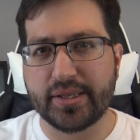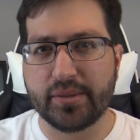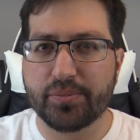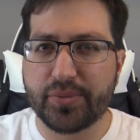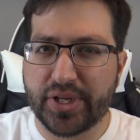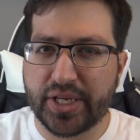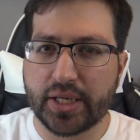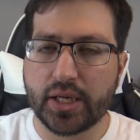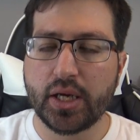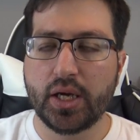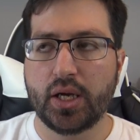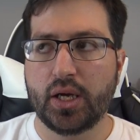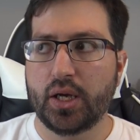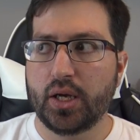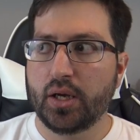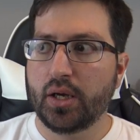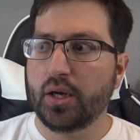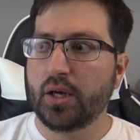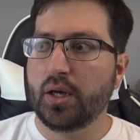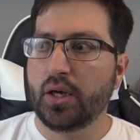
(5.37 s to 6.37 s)
something
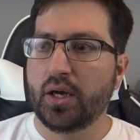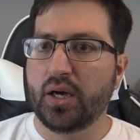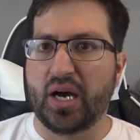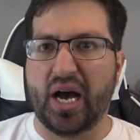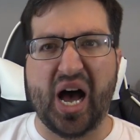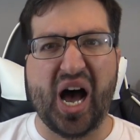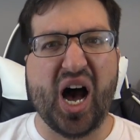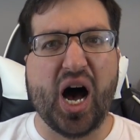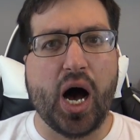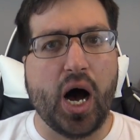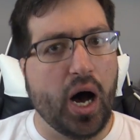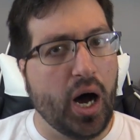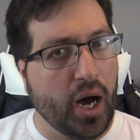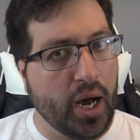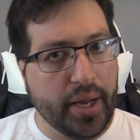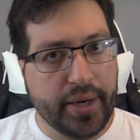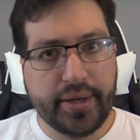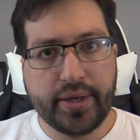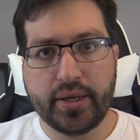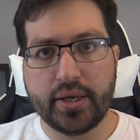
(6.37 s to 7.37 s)

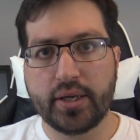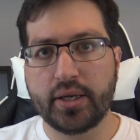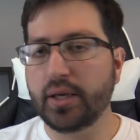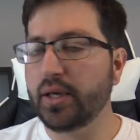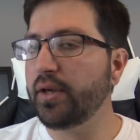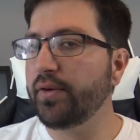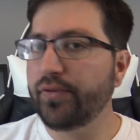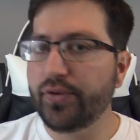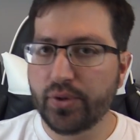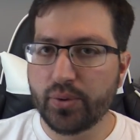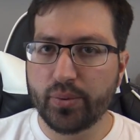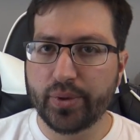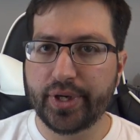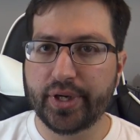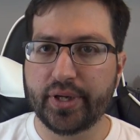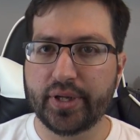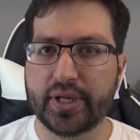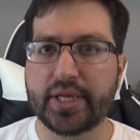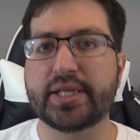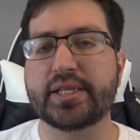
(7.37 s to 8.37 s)
odd, if you
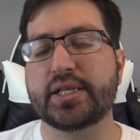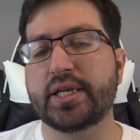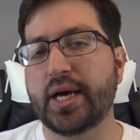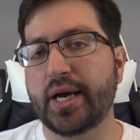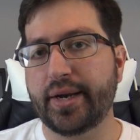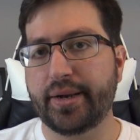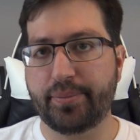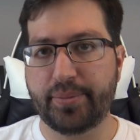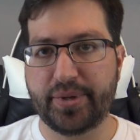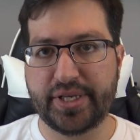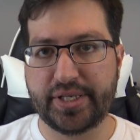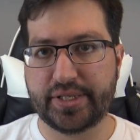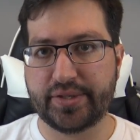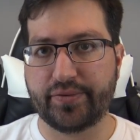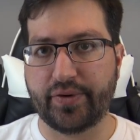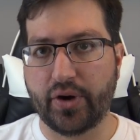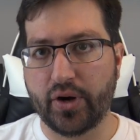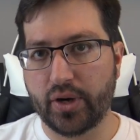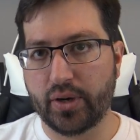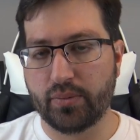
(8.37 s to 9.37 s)
will. It's not a piece
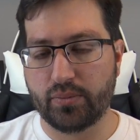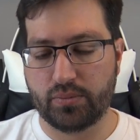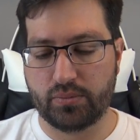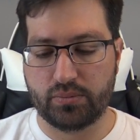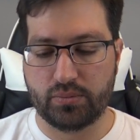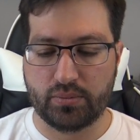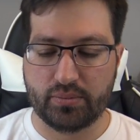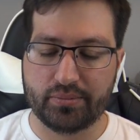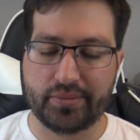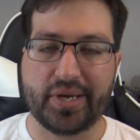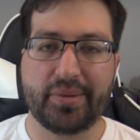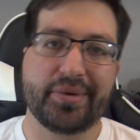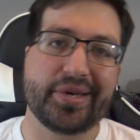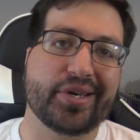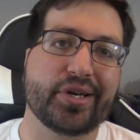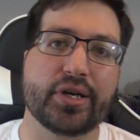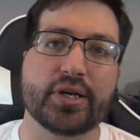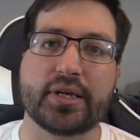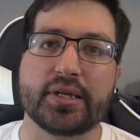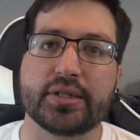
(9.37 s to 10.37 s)
of maybe
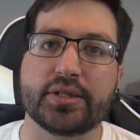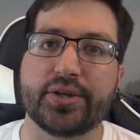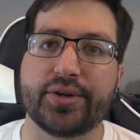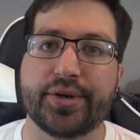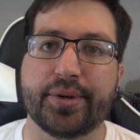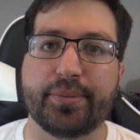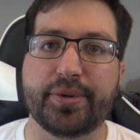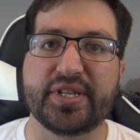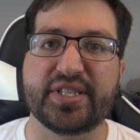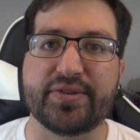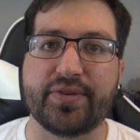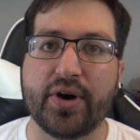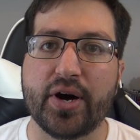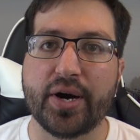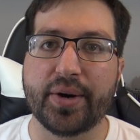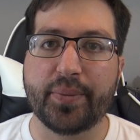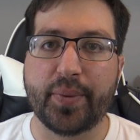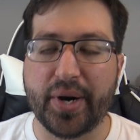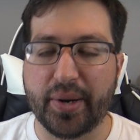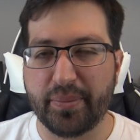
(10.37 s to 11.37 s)
you could consider it a piece of
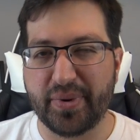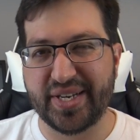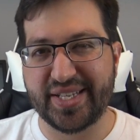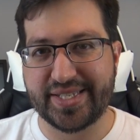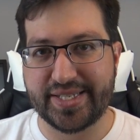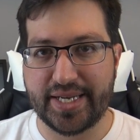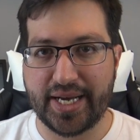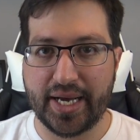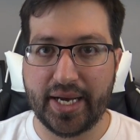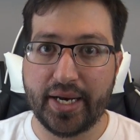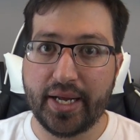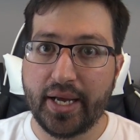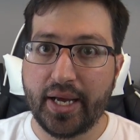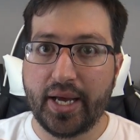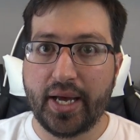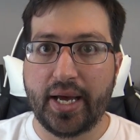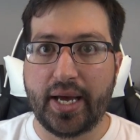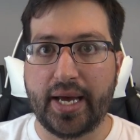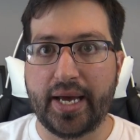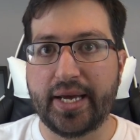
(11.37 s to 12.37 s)
hardware, but it's not
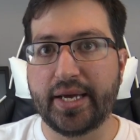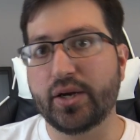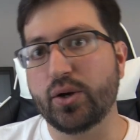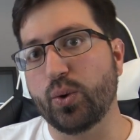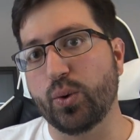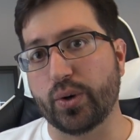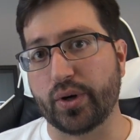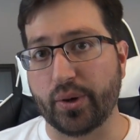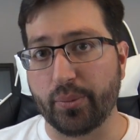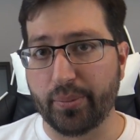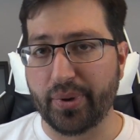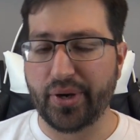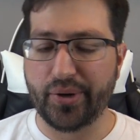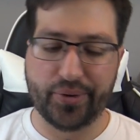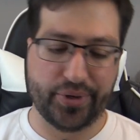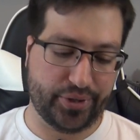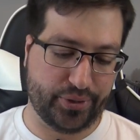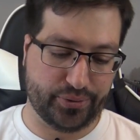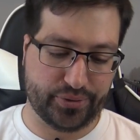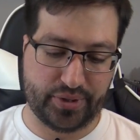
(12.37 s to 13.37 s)
a core
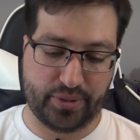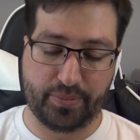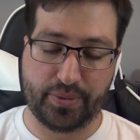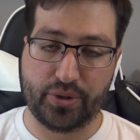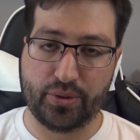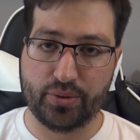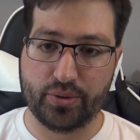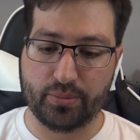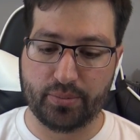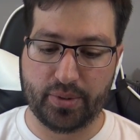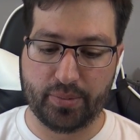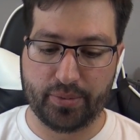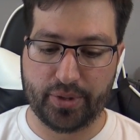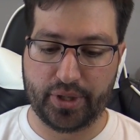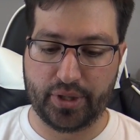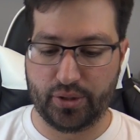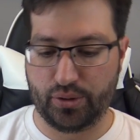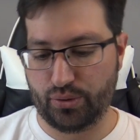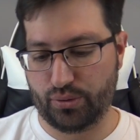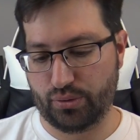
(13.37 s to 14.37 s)
component, no CPU, no
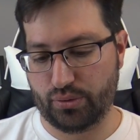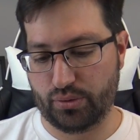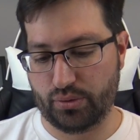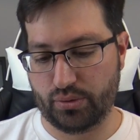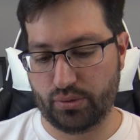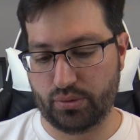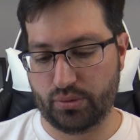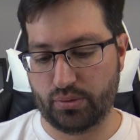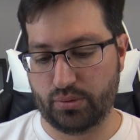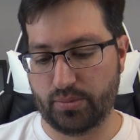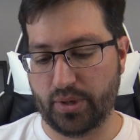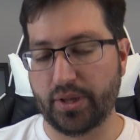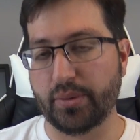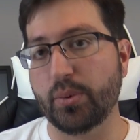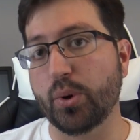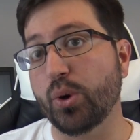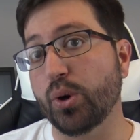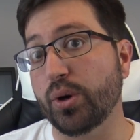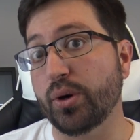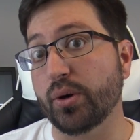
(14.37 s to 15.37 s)
memory, no
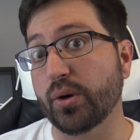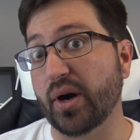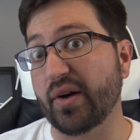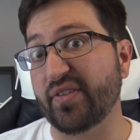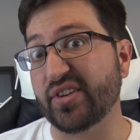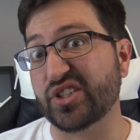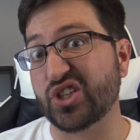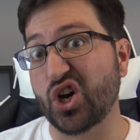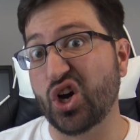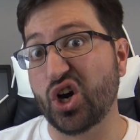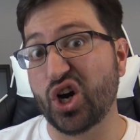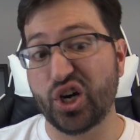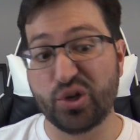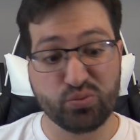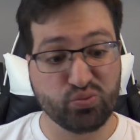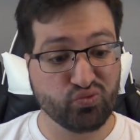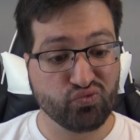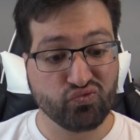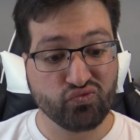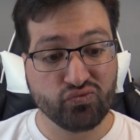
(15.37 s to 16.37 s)
motherboard, no graphics
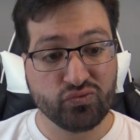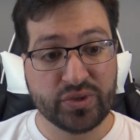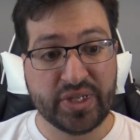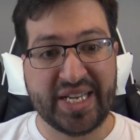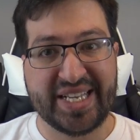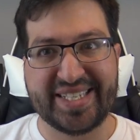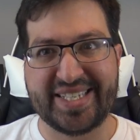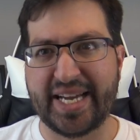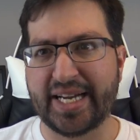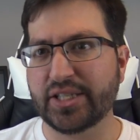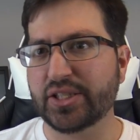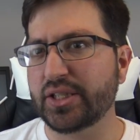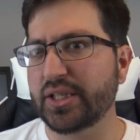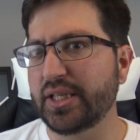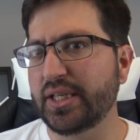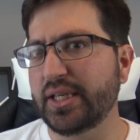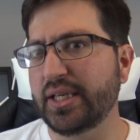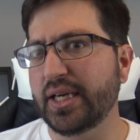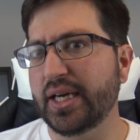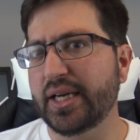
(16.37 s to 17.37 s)
card. It's
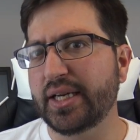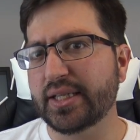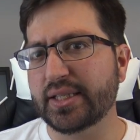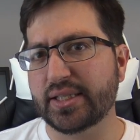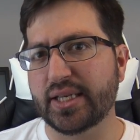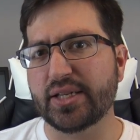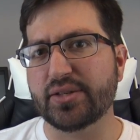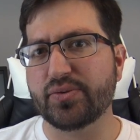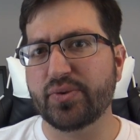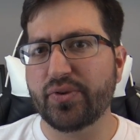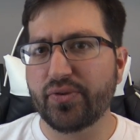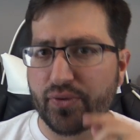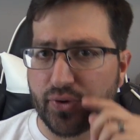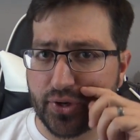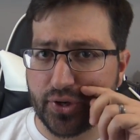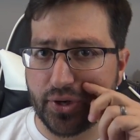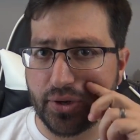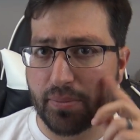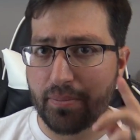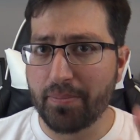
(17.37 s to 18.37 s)
actually an accessory
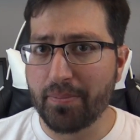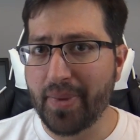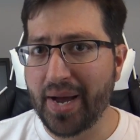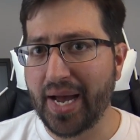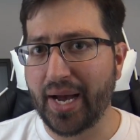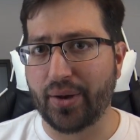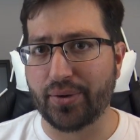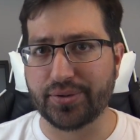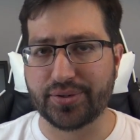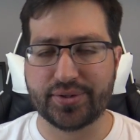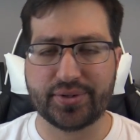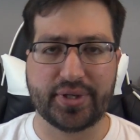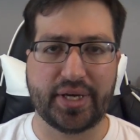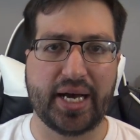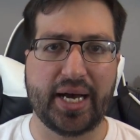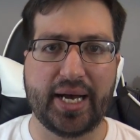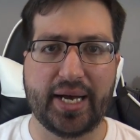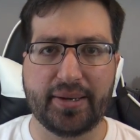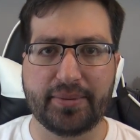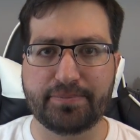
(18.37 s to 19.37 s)
for your mouse.
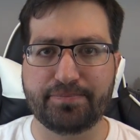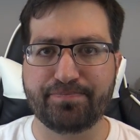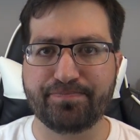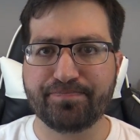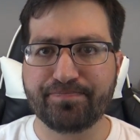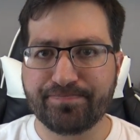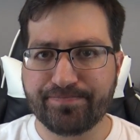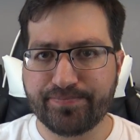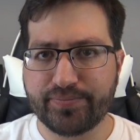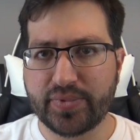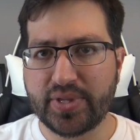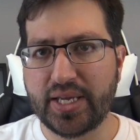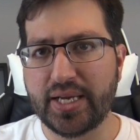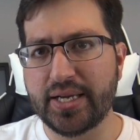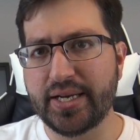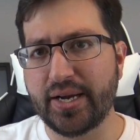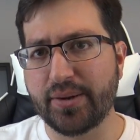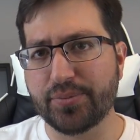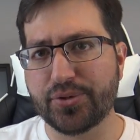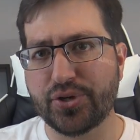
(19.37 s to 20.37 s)
Now,
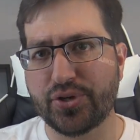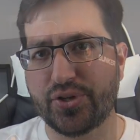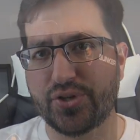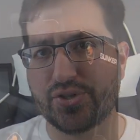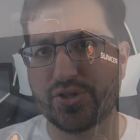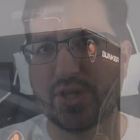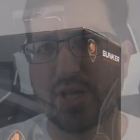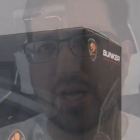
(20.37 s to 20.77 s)
I'm sure there's